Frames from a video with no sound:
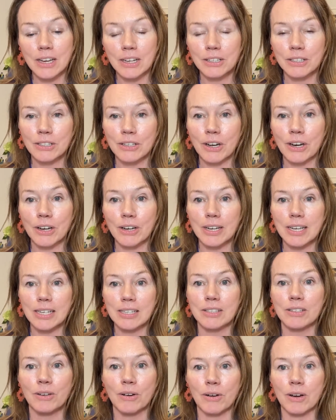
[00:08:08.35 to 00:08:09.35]
So
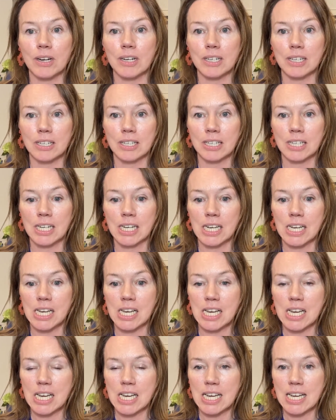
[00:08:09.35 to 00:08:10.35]
he's got
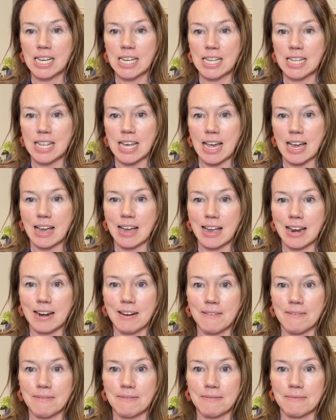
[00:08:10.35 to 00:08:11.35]
that kind
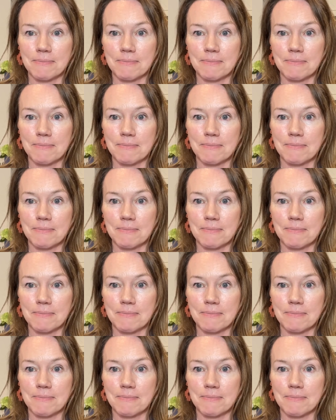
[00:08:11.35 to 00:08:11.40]
of